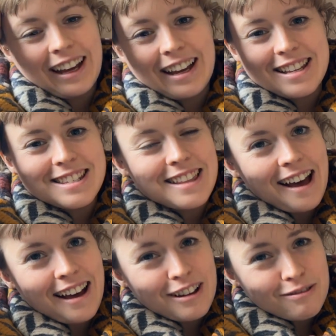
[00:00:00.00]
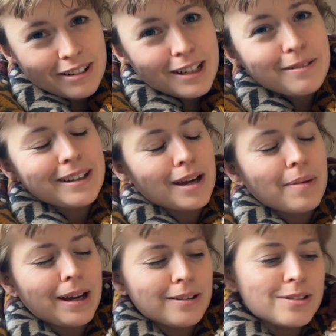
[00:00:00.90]
is that I really want to get
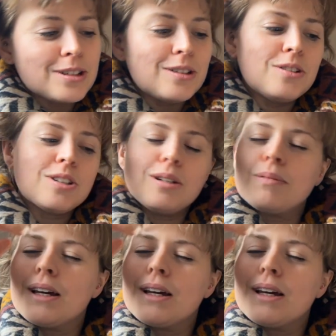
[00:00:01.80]
back onto YouTube.